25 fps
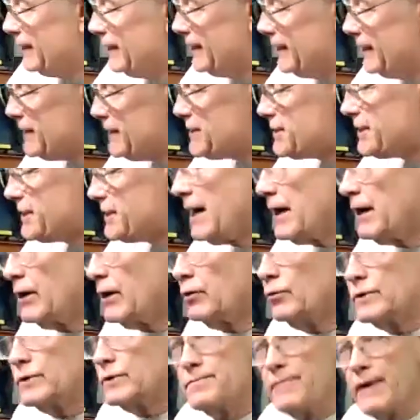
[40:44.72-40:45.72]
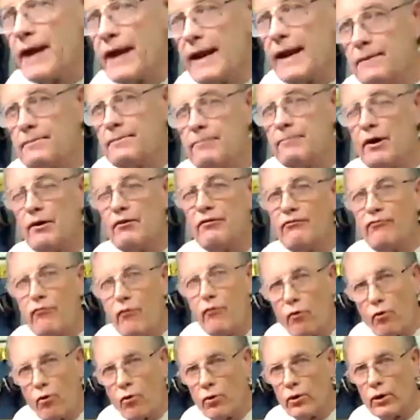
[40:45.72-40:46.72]
this tire was made
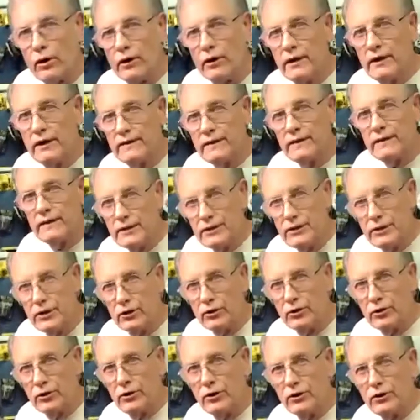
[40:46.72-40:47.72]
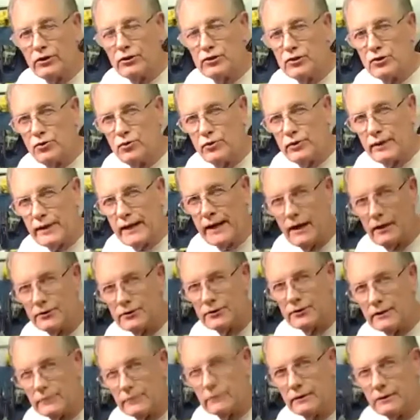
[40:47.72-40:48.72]
before the year
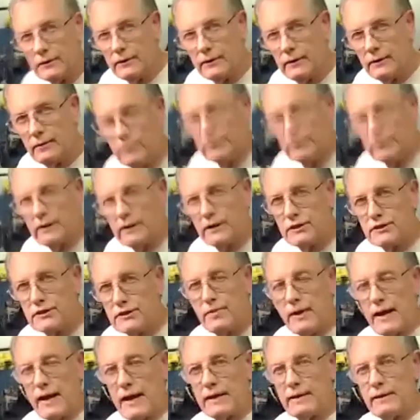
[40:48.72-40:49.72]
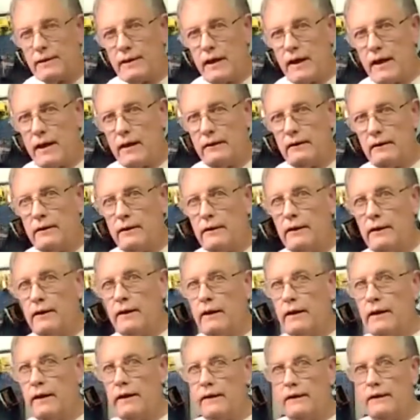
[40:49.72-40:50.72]
2000 because back then
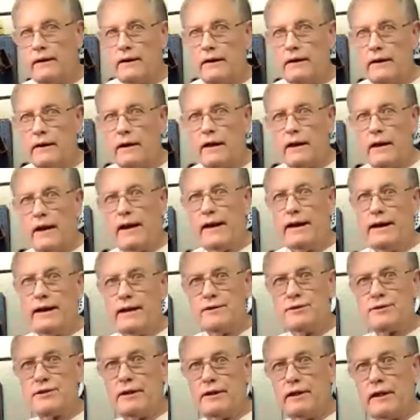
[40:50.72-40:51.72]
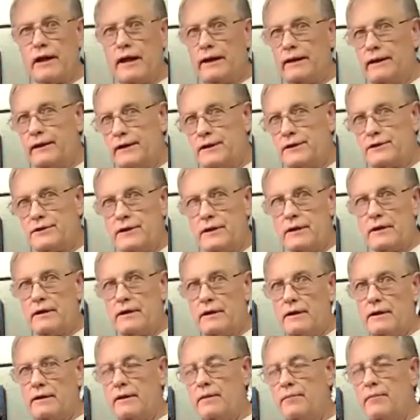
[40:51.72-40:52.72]
in the uh, 80s and 90s
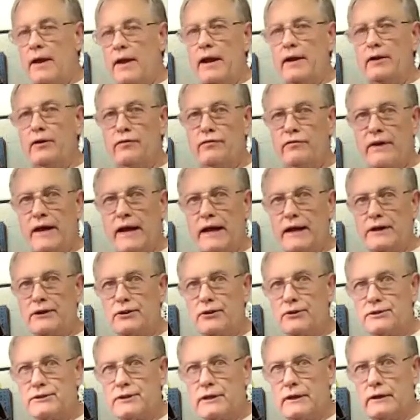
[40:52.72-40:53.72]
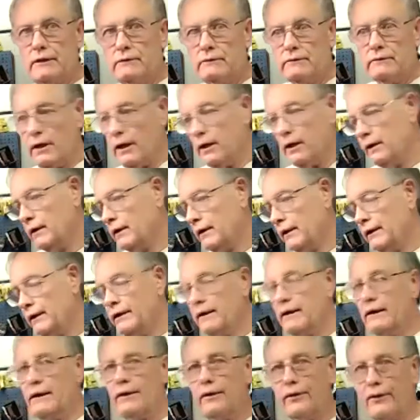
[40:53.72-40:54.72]
the manufacturer said huh,
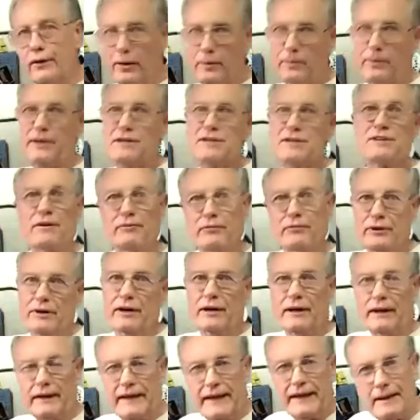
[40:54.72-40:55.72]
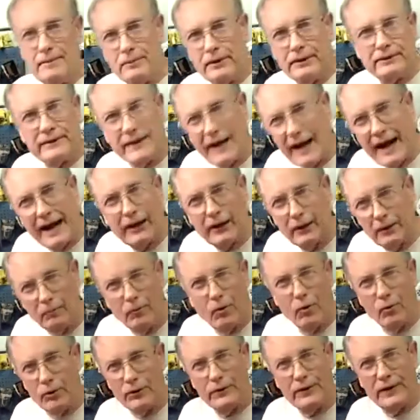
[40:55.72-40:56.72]
nobody's ever going to keep a tire
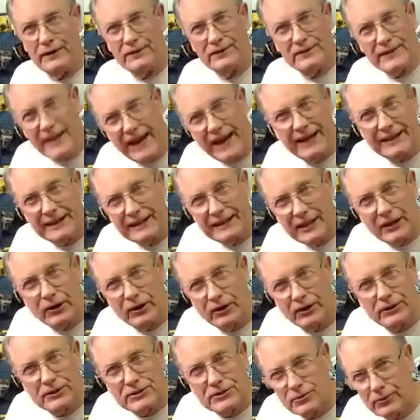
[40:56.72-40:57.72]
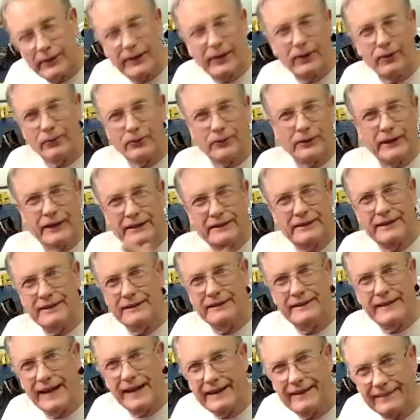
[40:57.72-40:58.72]
more than 10 years we don't need to
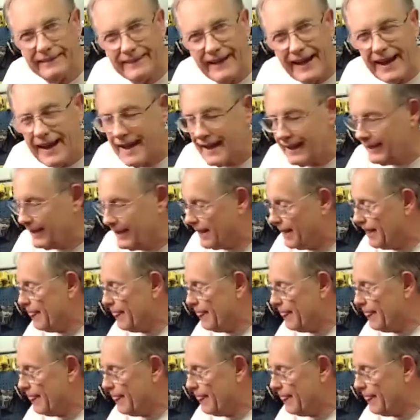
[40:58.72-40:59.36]
date that